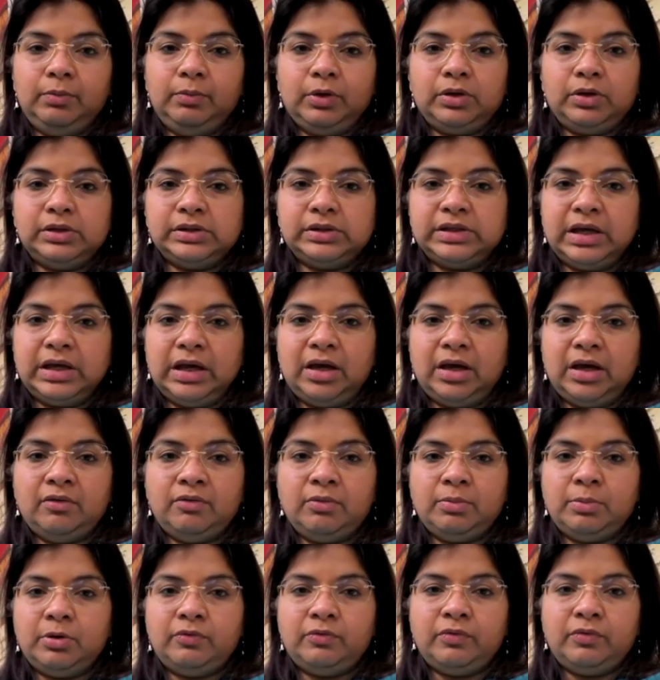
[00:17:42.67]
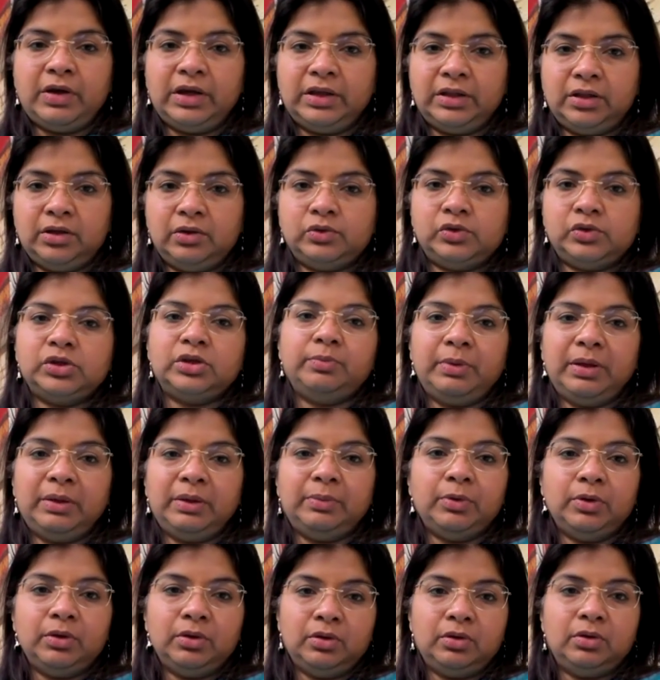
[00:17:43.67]
because I have about 5,000
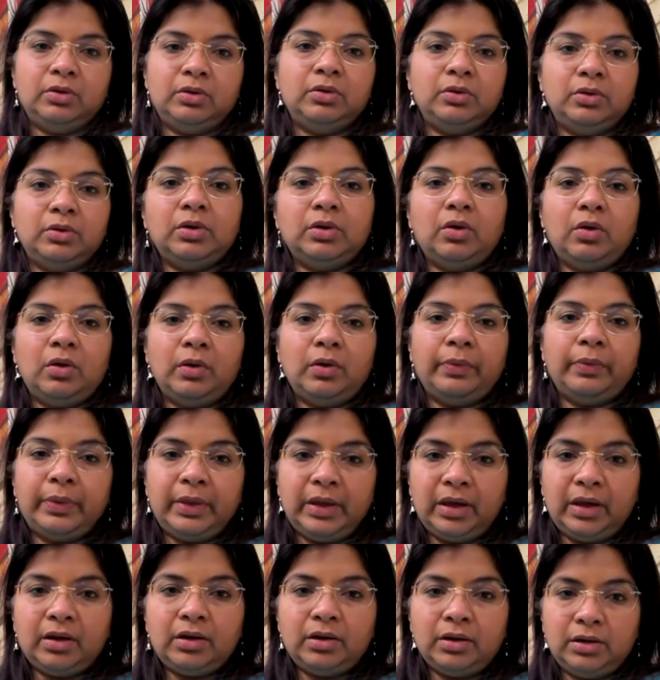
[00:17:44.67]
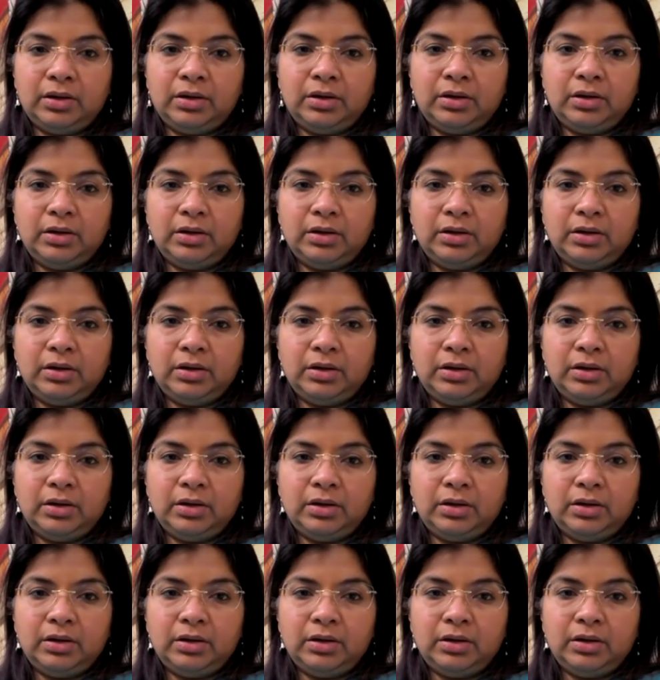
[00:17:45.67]
people on there